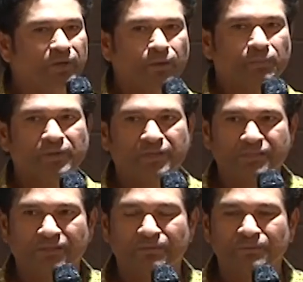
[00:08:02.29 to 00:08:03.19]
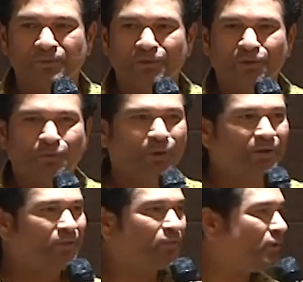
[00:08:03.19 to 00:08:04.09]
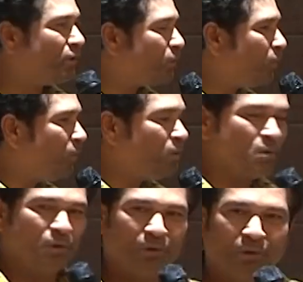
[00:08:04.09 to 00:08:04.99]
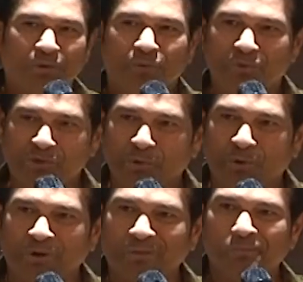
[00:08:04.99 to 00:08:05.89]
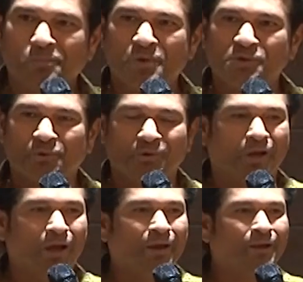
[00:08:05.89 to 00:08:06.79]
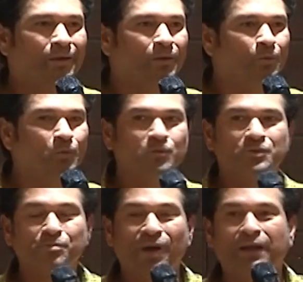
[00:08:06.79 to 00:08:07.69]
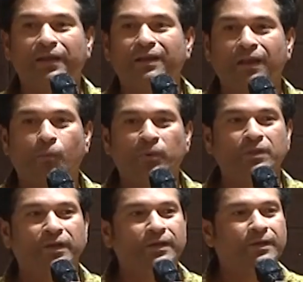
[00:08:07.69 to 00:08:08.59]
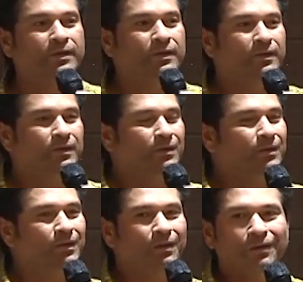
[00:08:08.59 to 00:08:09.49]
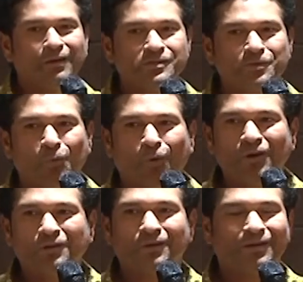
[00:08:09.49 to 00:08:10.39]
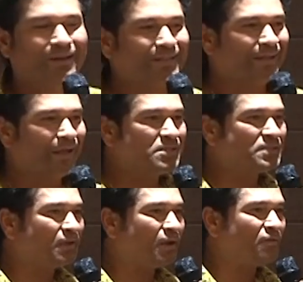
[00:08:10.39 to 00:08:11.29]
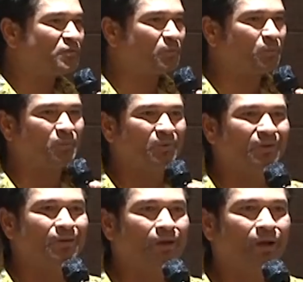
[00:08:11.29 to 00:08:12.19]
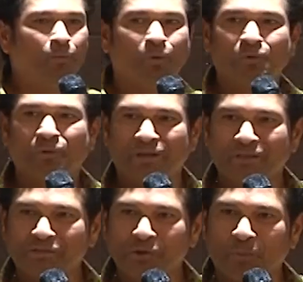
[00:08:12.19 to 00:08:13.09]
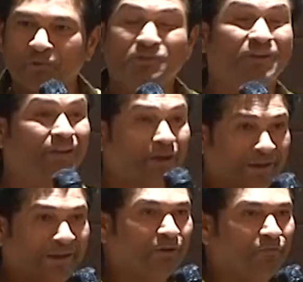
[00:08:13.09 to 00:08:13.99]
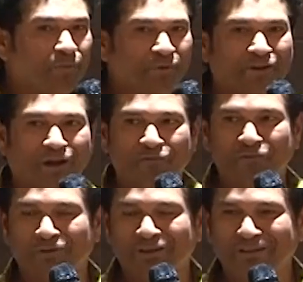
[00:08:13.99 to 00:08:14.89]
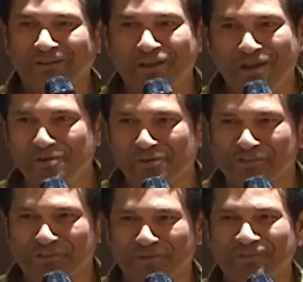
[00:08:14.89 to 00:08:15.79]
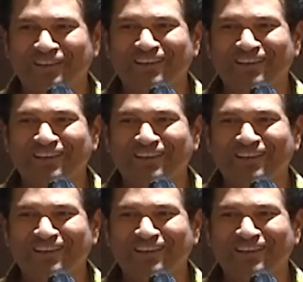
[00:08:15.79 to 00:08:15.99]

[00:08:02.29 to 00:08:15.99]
That he's a 23-year-old mature guy who's badly in love with cricket. He doesn't want anything else in life. So I want to take this opportunity again. We meet after 10 years now.